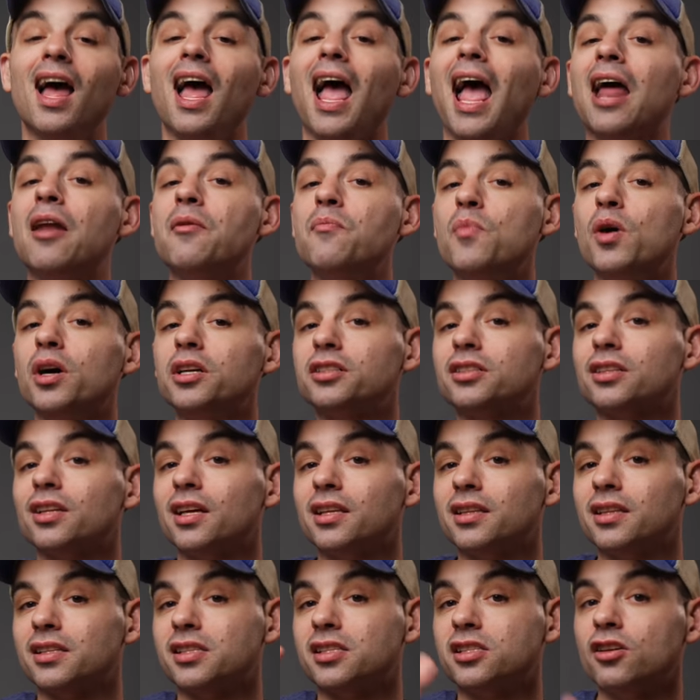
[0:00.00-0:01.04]
and much
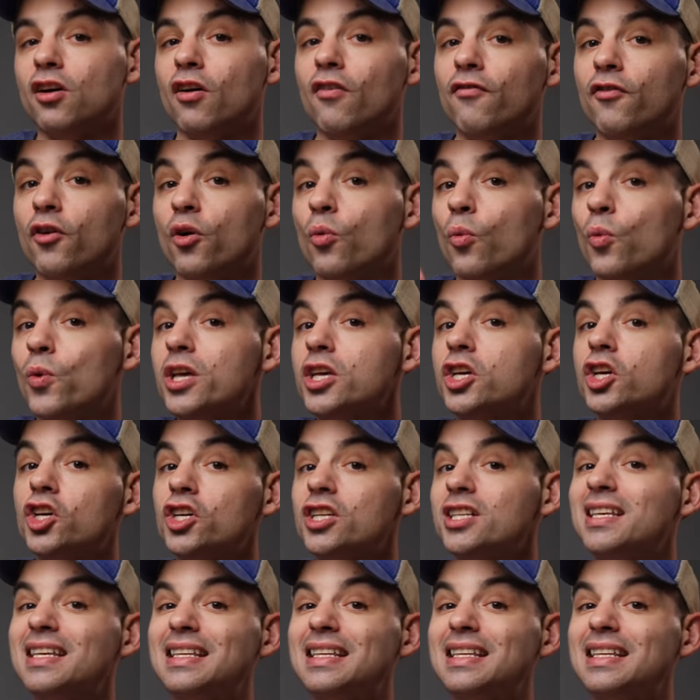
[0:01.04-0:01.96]
like the cell phone, we could